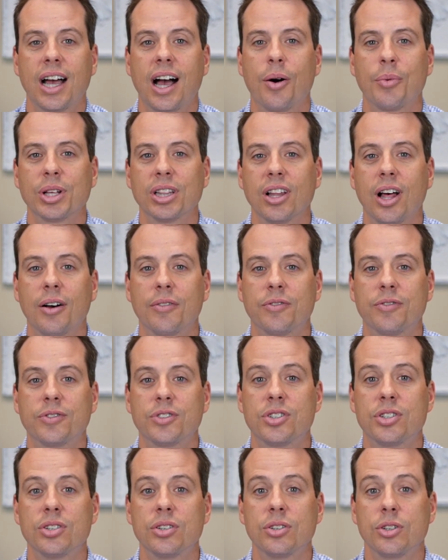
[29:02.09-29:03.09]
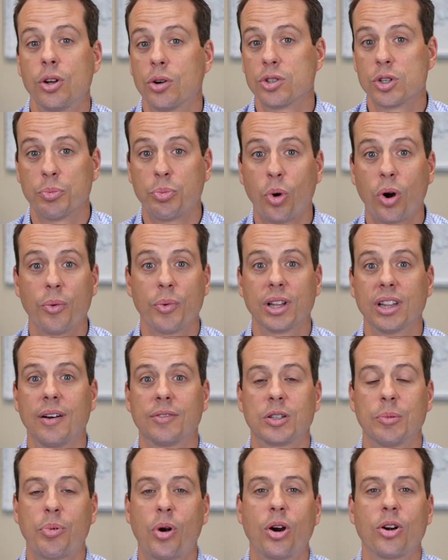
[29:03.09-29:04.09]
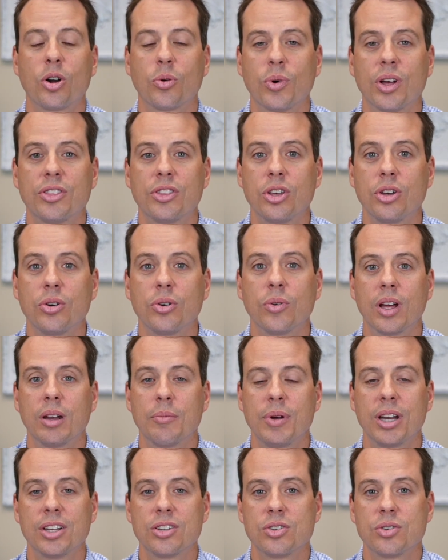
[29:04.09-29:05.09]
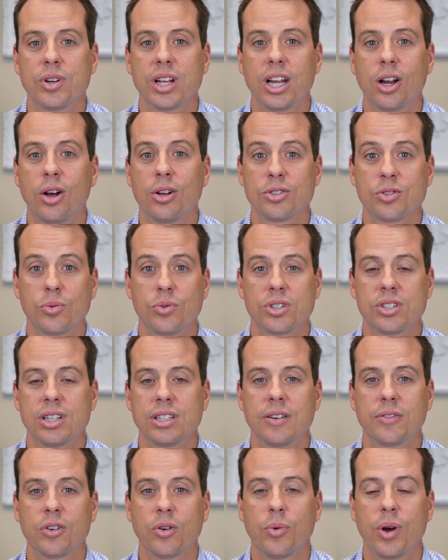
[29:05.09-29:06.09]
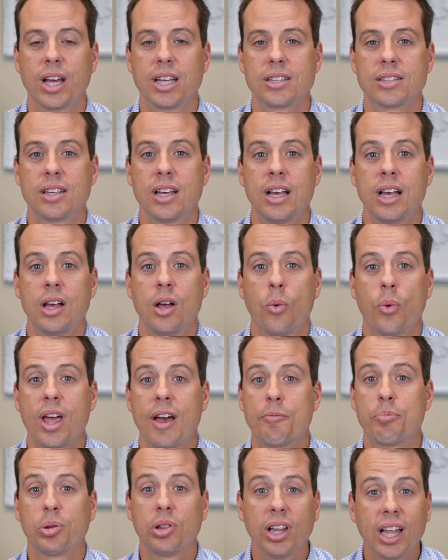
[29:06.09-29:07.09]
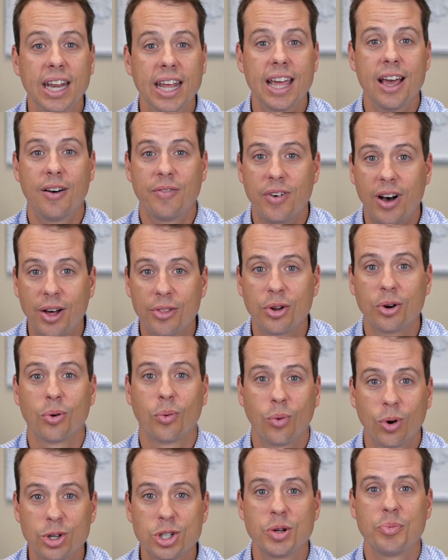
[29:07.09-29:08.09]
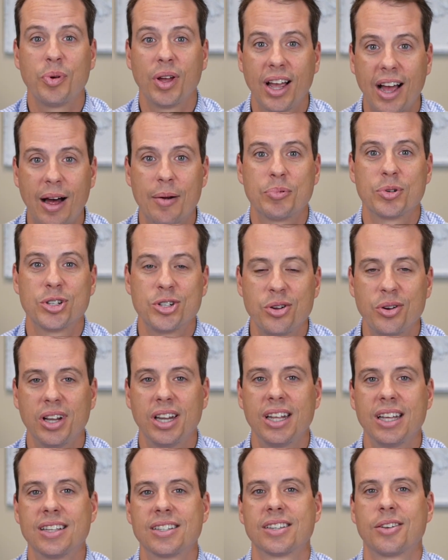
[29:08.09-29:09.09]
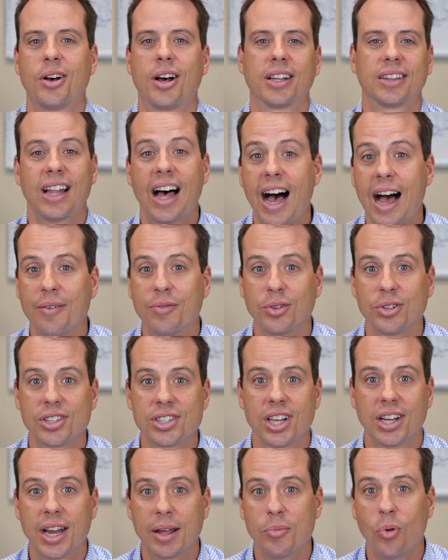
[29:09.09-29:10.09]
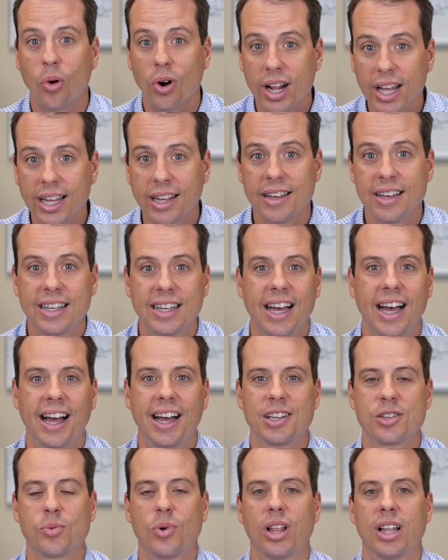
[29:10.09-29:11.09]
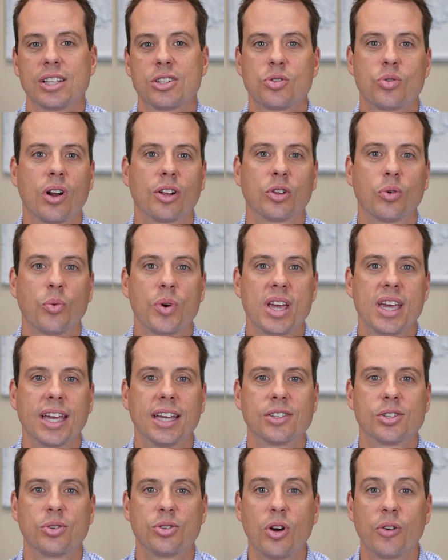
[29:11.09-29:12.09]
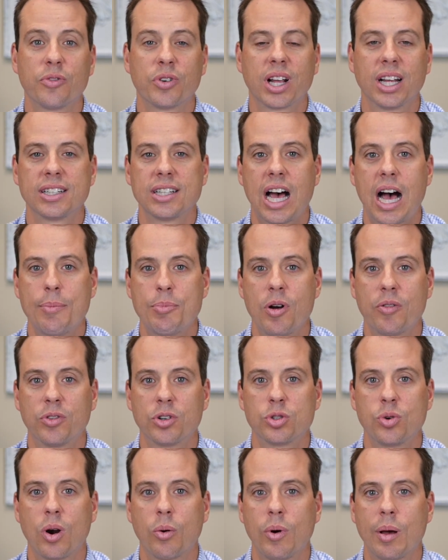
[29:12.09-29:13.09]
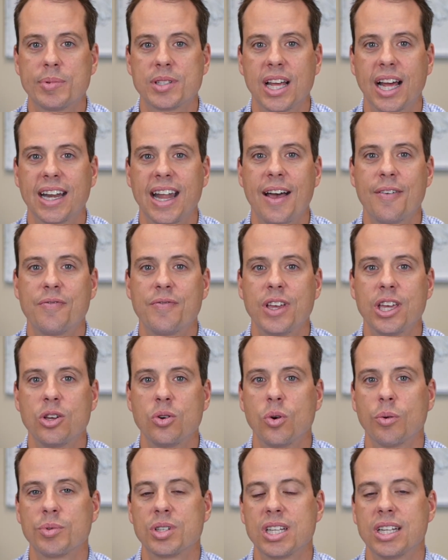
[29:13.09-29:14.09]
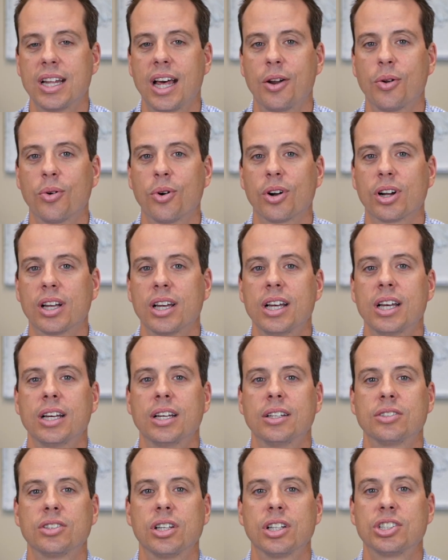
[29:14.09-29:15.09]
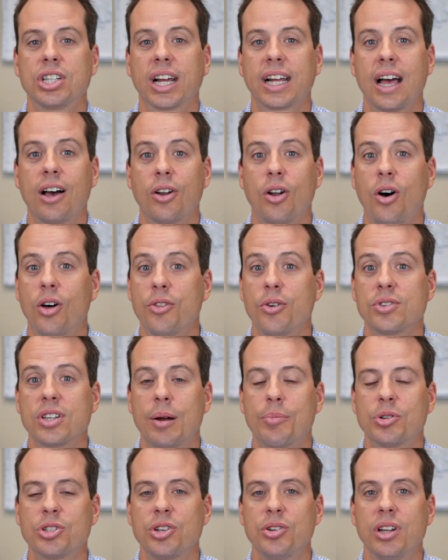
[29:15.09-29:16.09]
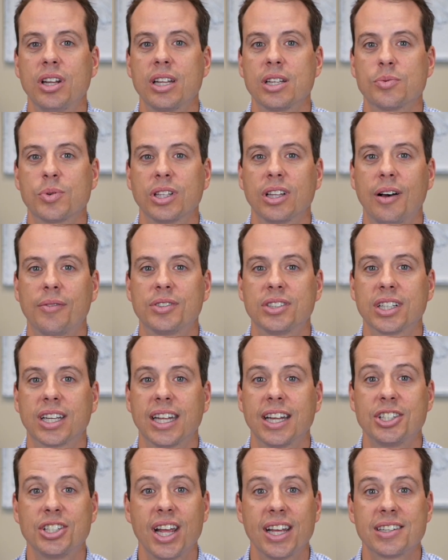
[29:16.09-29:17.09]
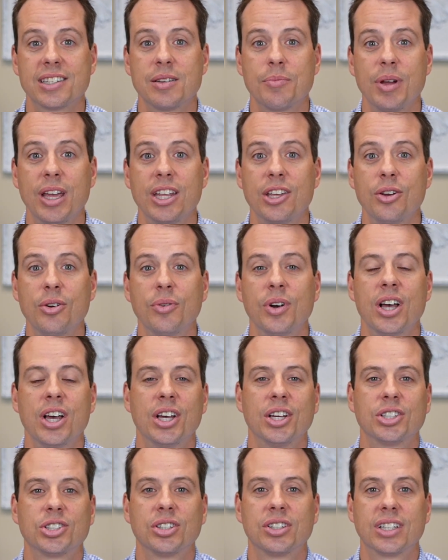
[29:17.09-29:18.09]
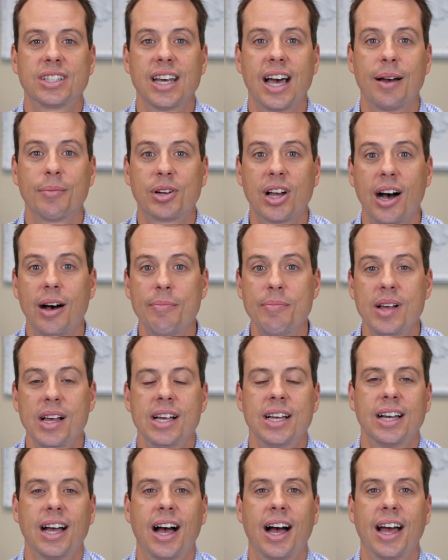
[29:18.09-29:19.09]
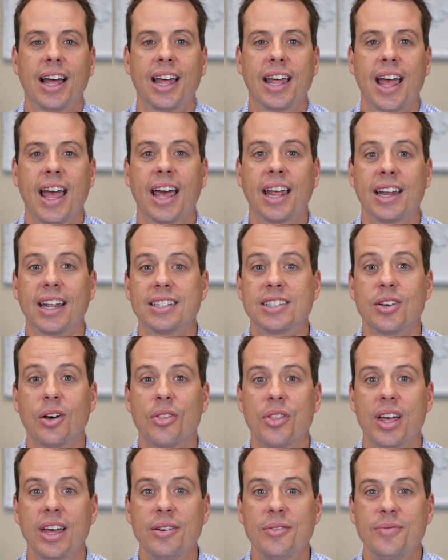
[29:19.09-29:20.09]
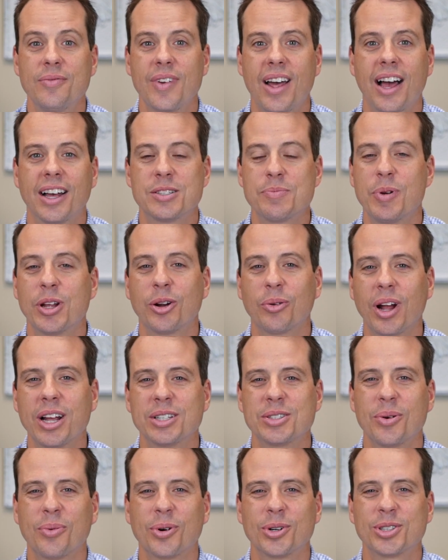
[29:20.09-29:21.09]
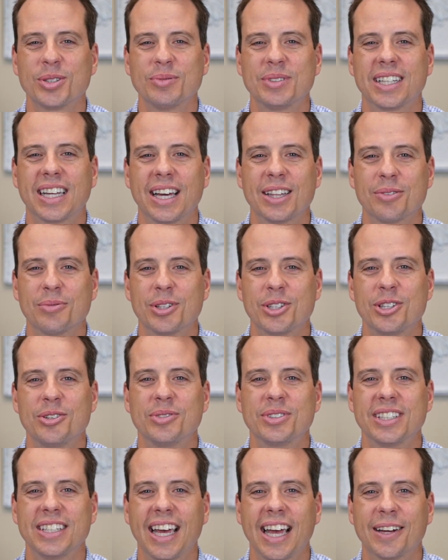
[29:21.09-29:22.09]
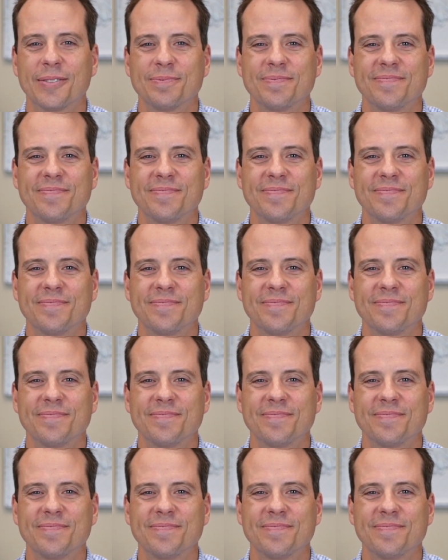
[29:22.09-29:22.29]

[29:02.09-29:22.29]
We'd love to your support. We'd love to partner with you ministry in all sorts of different ways. We have plenty of other worshiping opportunities live on Sunday morning, as well as throughout the week. And so don't forget to hop over to our website, fvumc.org, to check out all those opportunities. We'd love to get a chance to meet you should the time come. And until then, it's been great to worship together with you today.